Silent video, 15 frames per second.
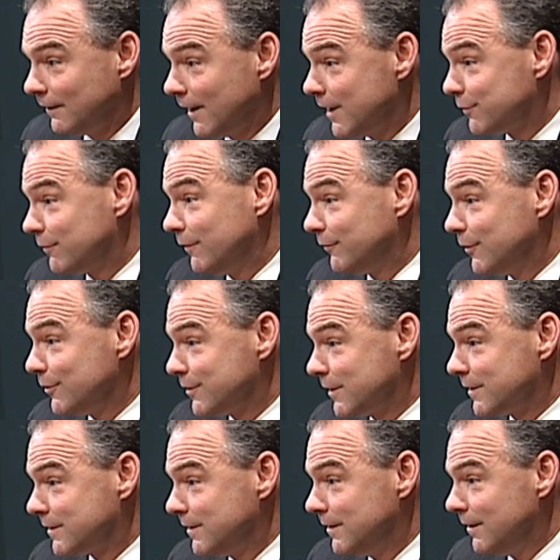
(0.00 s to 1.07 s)
in the last 50 or
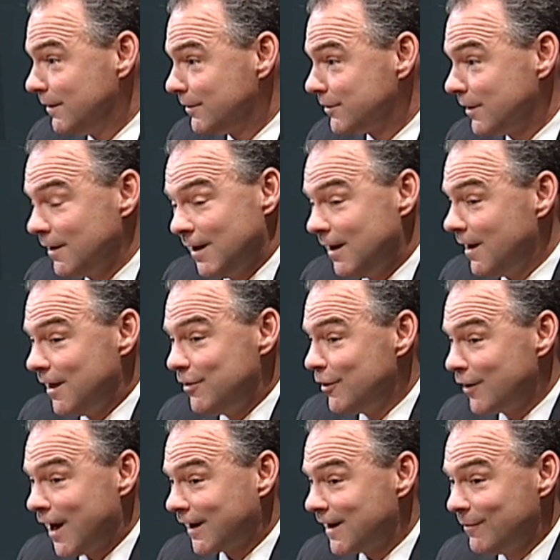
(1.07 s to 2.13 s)
60 years.
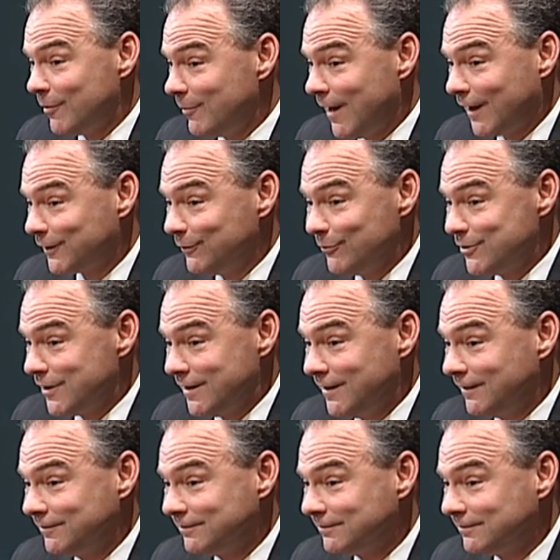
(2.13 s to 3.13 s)
They're not coming back to Virginia.